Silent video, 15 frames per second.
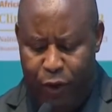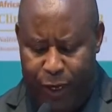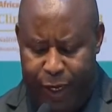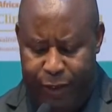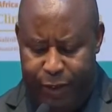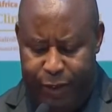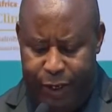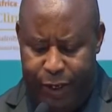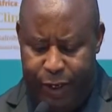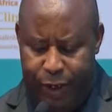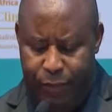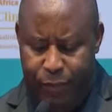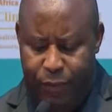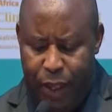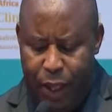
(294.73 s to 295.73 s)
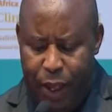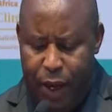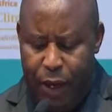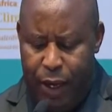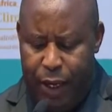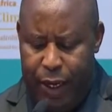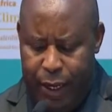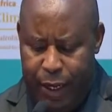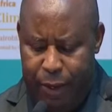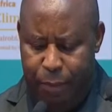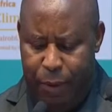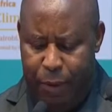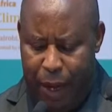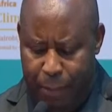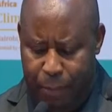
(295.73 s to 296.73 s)
for
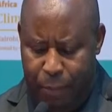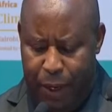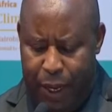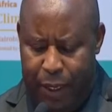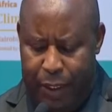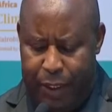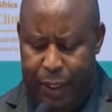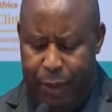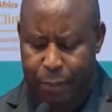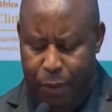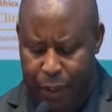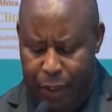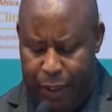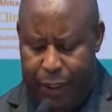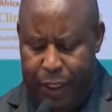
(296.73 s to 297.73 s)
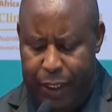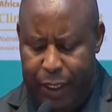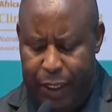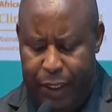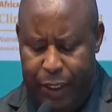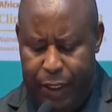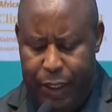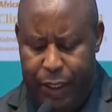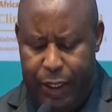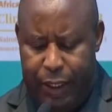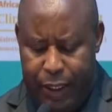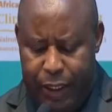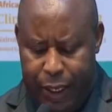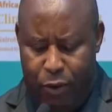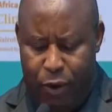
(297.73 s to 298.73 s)
agroforestry and forestry
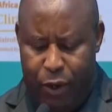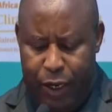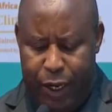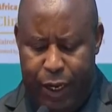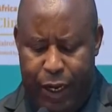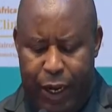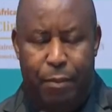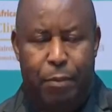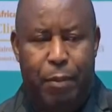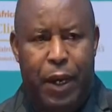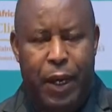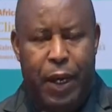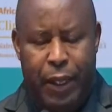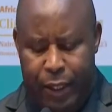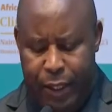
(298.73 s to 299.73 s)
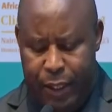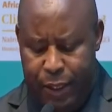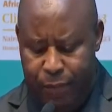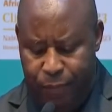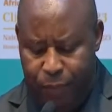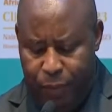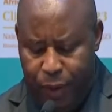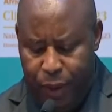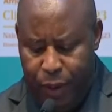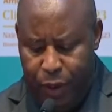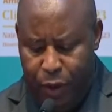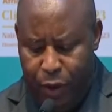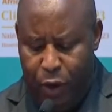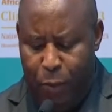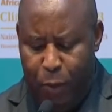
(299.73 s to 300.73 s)
seedlings and to plant
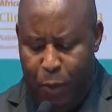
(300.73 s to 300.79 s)
them